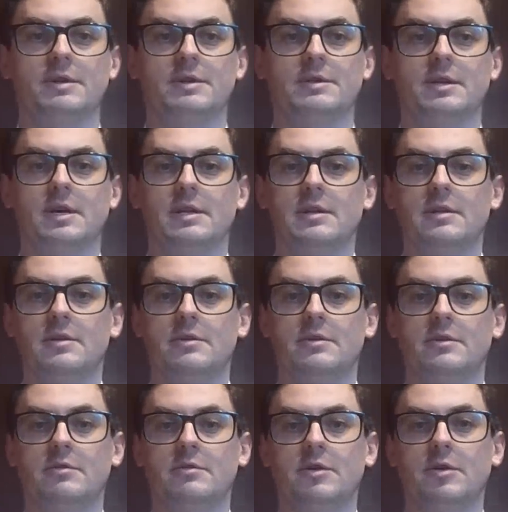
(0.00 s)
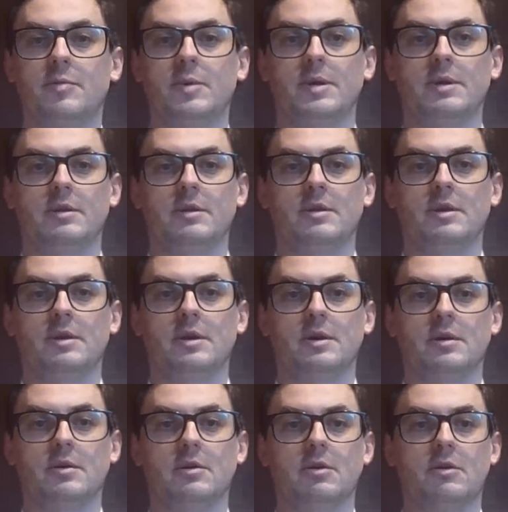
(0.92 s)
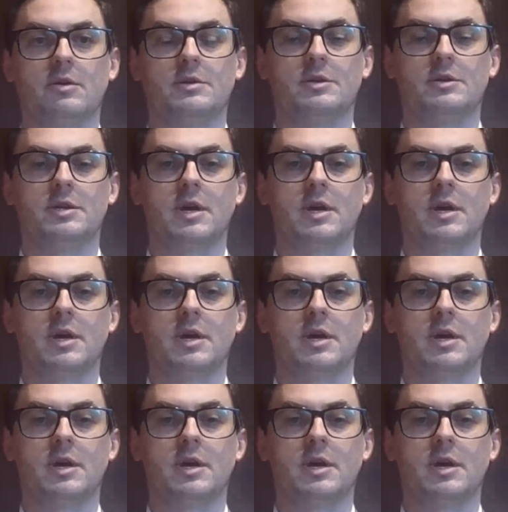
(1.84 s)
standard European gauge.